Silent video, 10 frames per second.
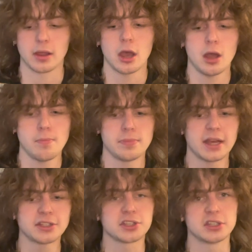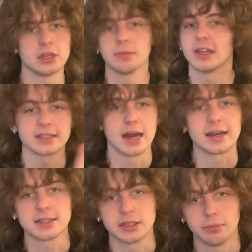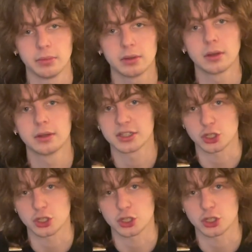that's a seam. That's not a seam. That's a